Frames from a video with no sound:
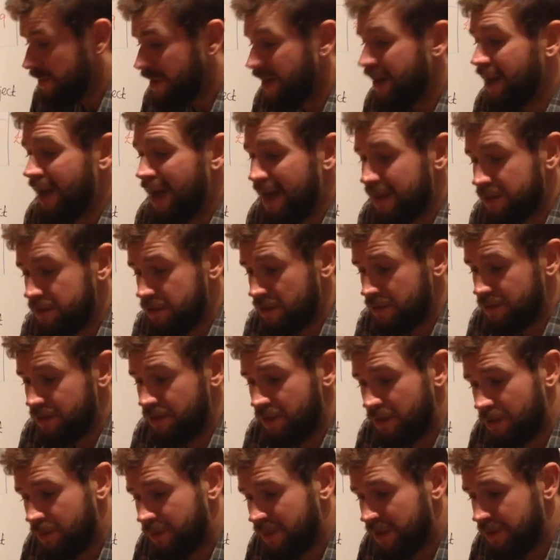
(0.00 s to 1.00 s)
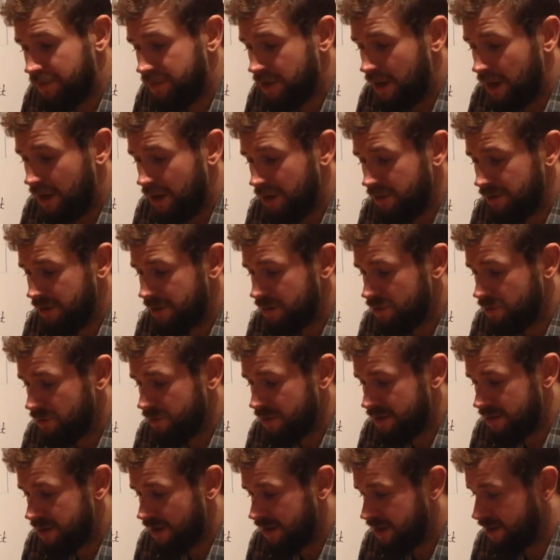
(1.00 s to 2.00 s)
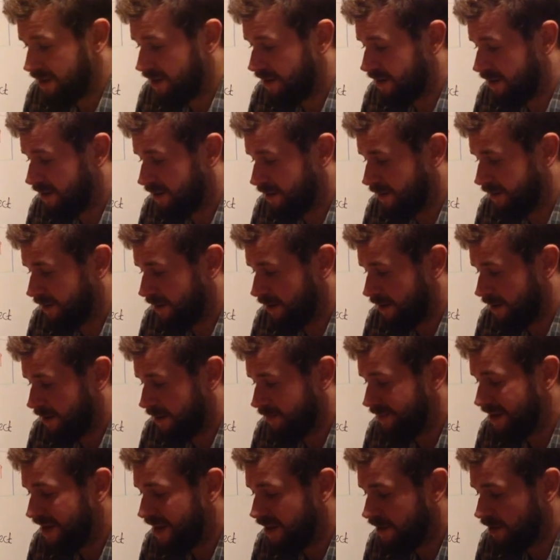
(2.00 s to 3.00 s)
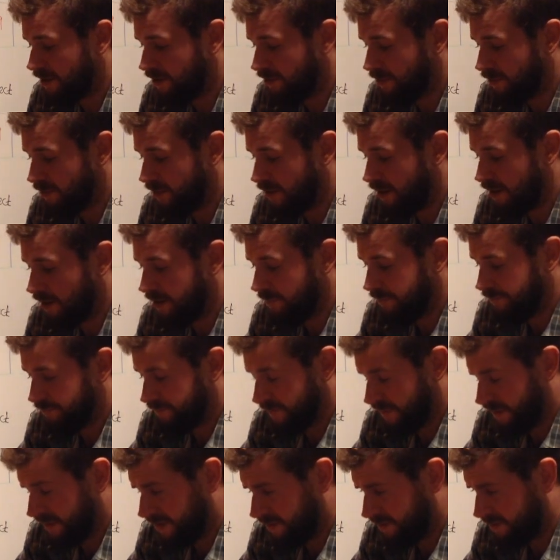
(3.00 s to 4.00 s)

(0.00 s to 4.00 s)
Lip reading: It has lost a little bit of colour. It's almost like a Pinot Noir in